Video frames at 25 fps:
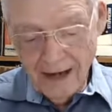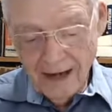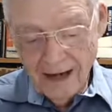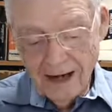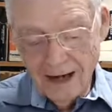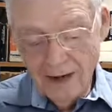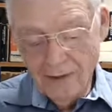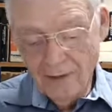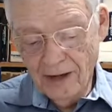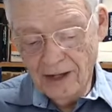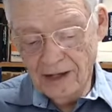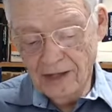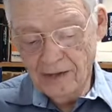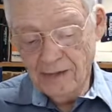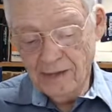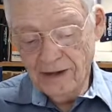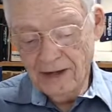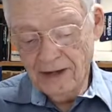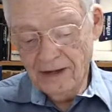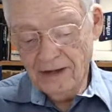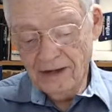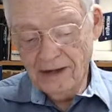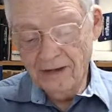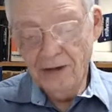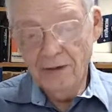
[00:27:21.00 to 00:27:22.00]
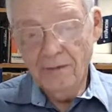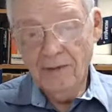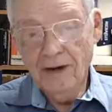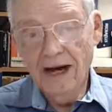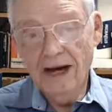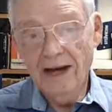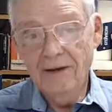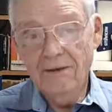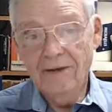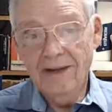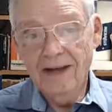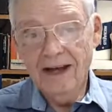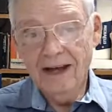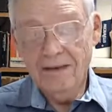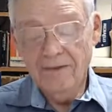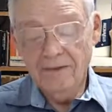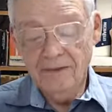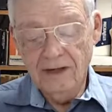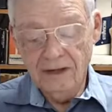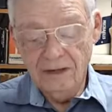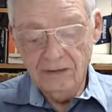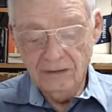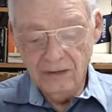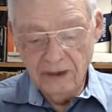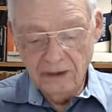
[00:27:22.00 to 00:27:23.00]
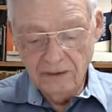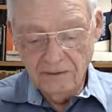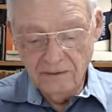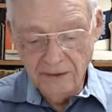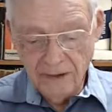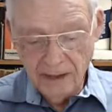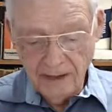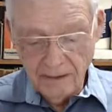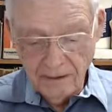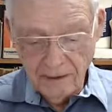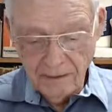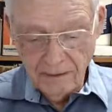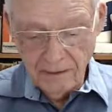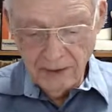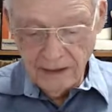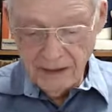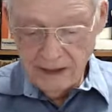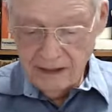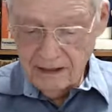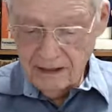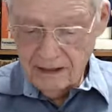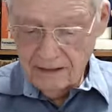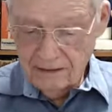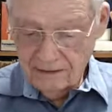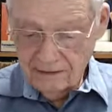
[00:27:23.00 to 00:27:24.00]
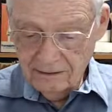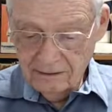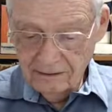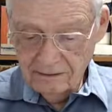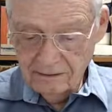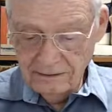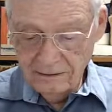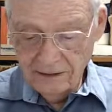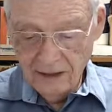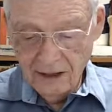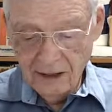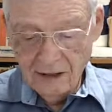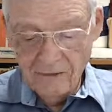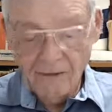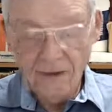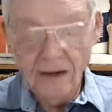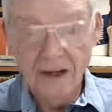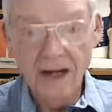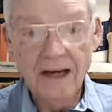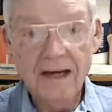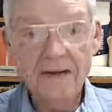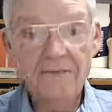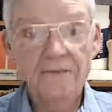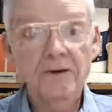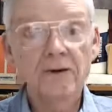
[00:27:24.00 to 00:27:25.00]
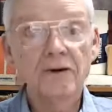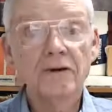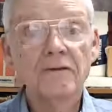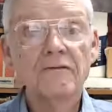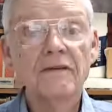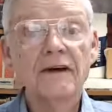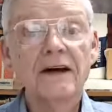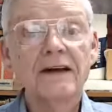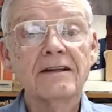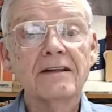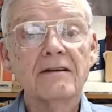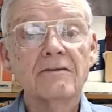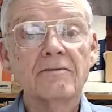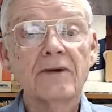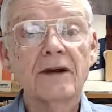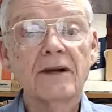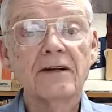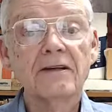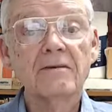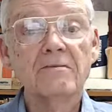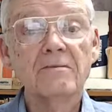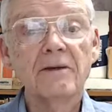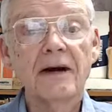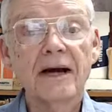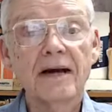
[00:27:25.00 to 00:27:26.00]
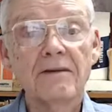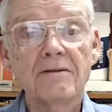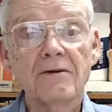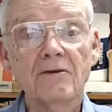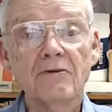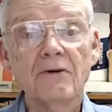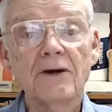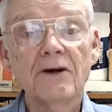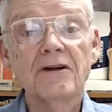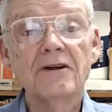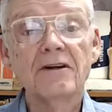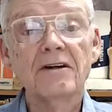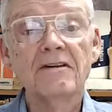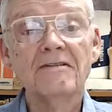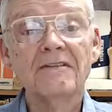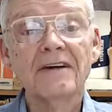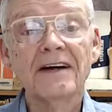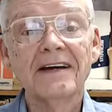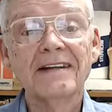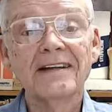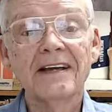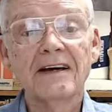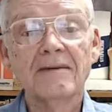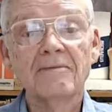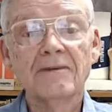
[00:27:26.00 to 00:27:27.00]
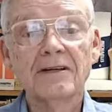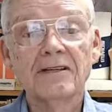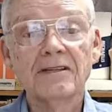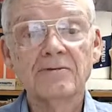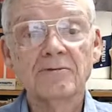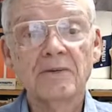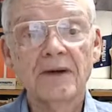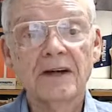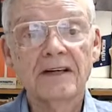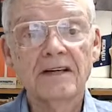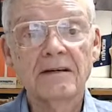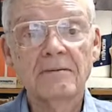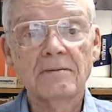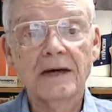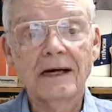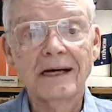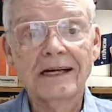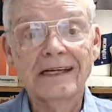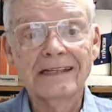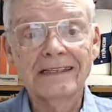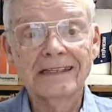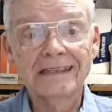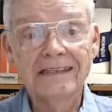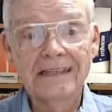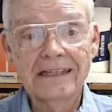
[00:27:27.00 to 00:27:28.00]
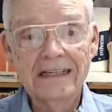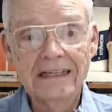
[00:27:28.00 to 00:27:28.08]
How much bread could you buy with that much? Well, probably an awful lot if you could find the bread to buy. But where are you going to find that much bread to buy?